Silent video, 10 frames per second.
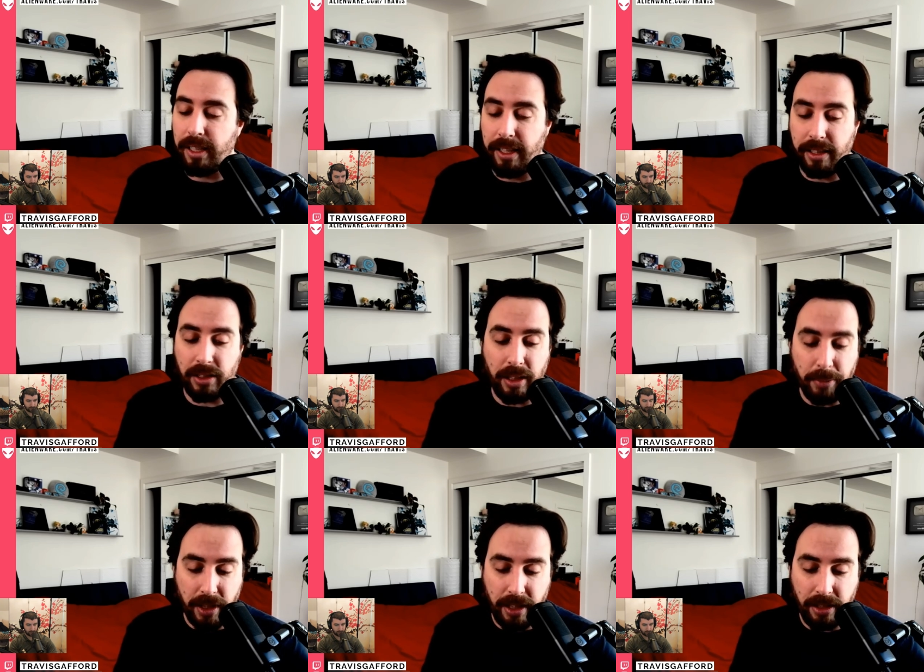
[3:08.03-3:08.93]
it
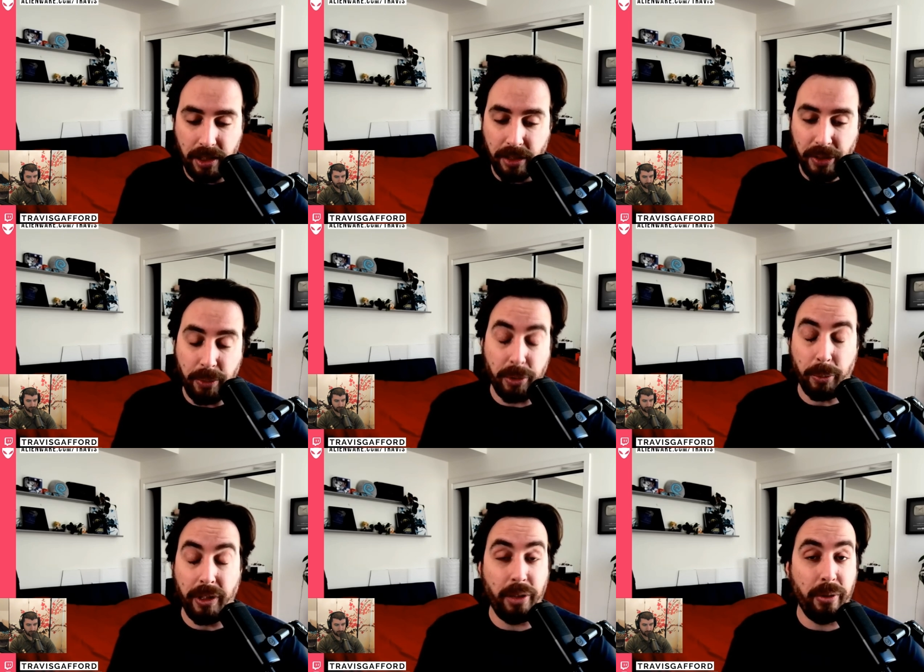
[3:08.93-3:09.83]
seems like CLG was
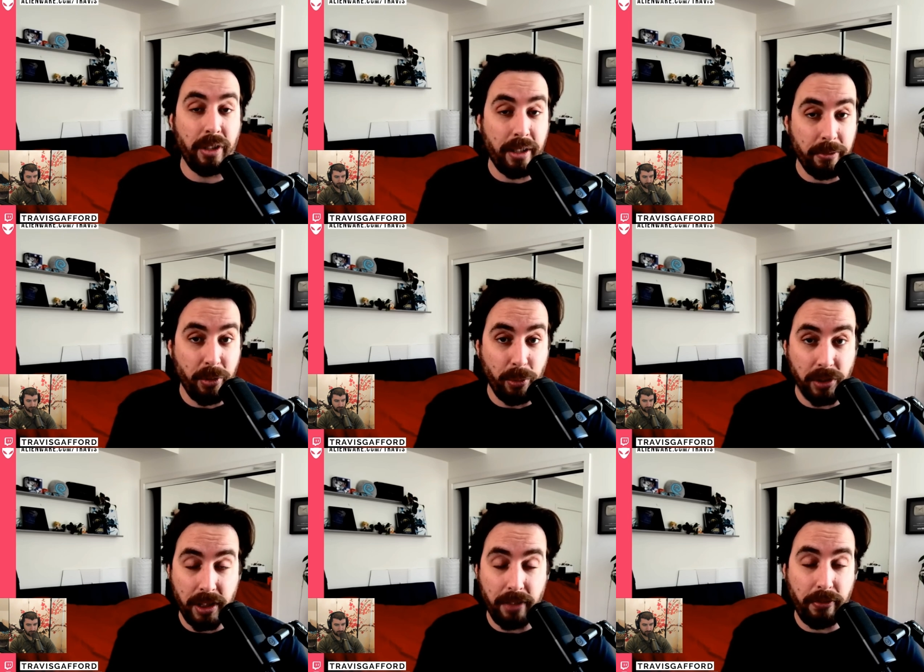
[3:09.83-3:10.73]
really doing a lot of cool
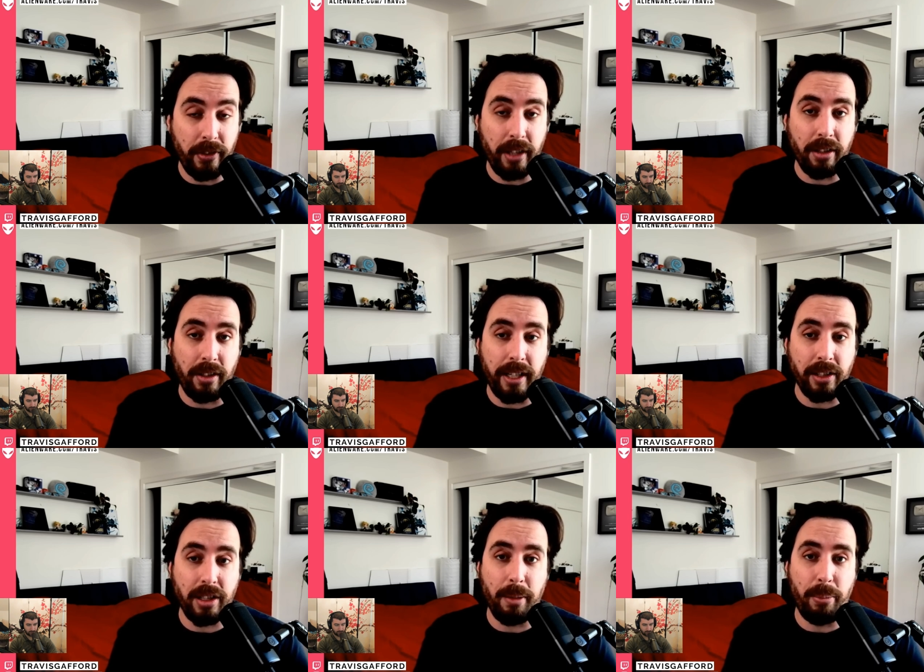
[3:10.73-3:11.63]
stuff in the
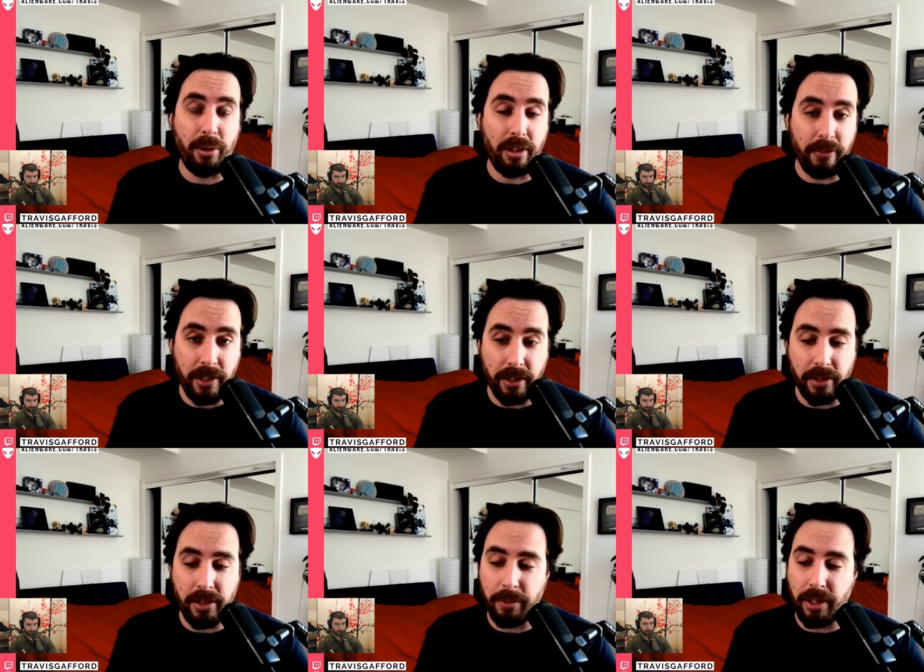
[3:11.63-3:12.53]
last couple of
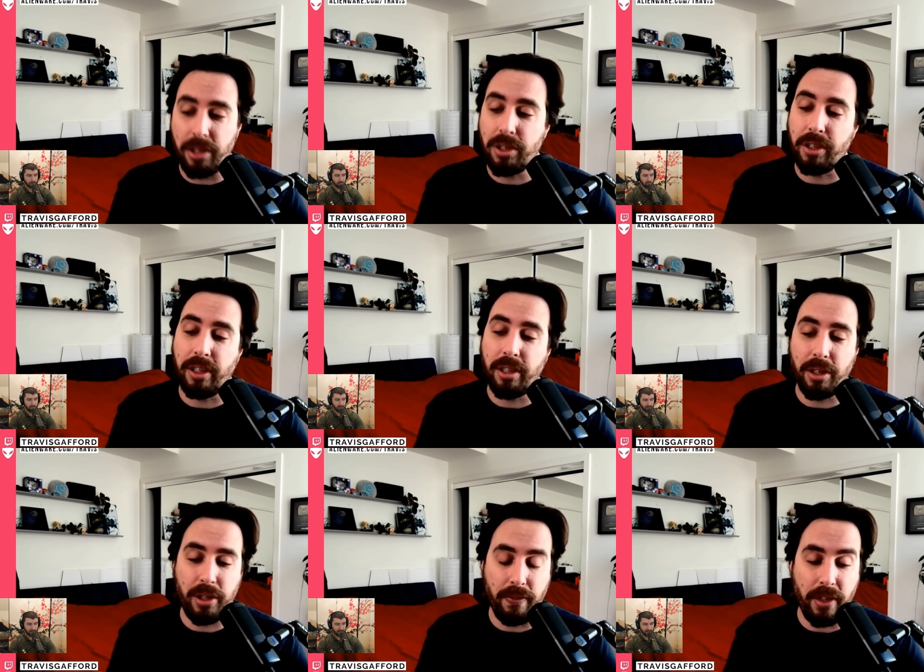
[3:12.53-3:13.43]
years and really starting to
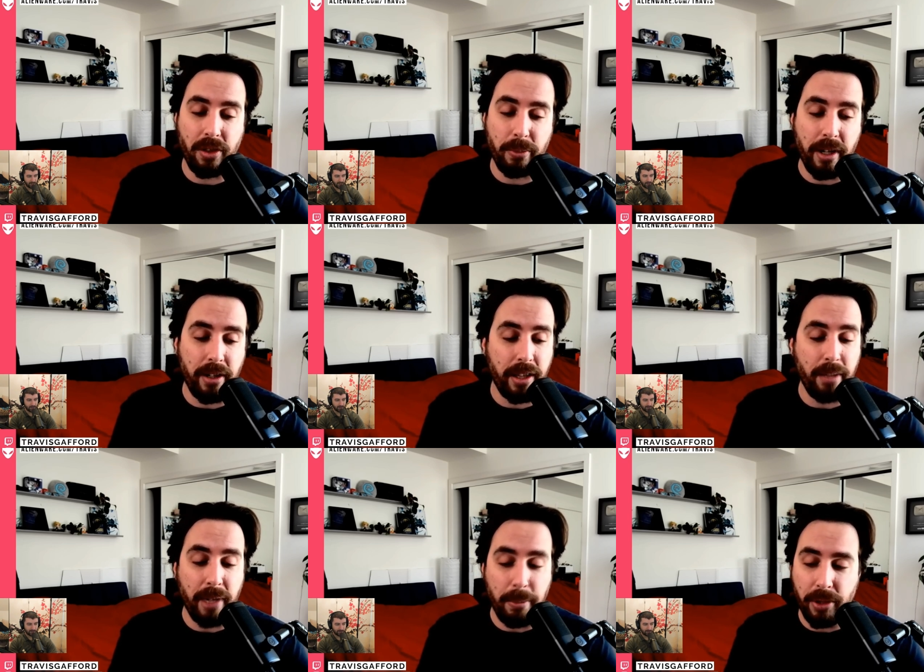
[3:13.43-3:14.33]
Bud Light
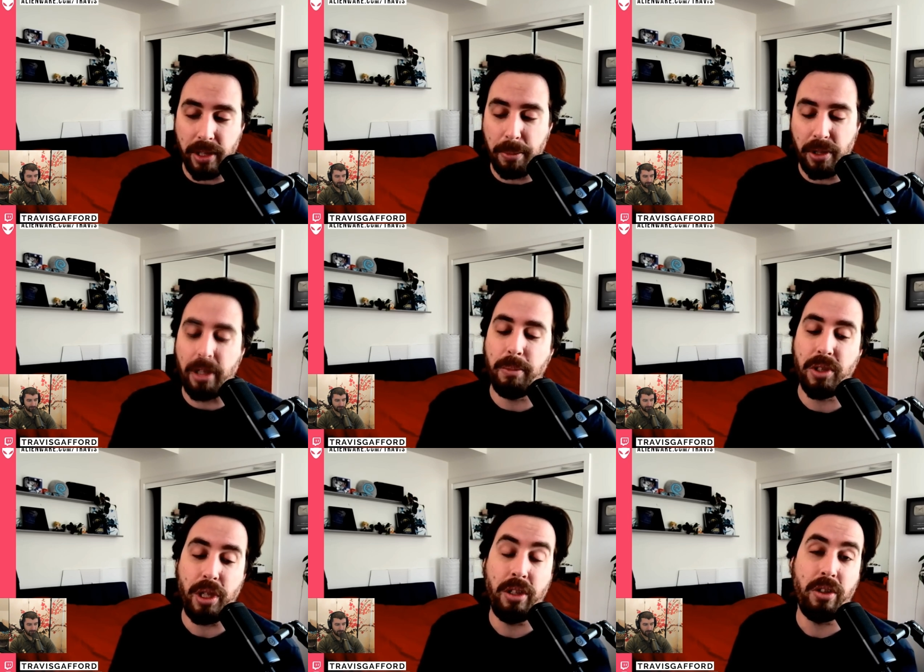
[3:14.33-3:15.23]
Ace. my perception of them has
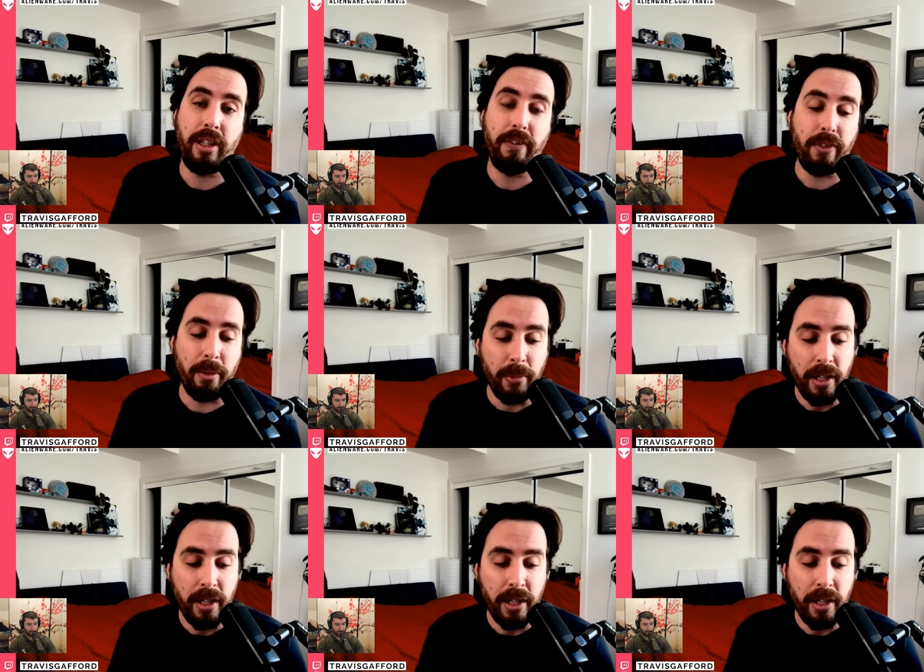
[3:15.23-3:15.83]
changed a lot from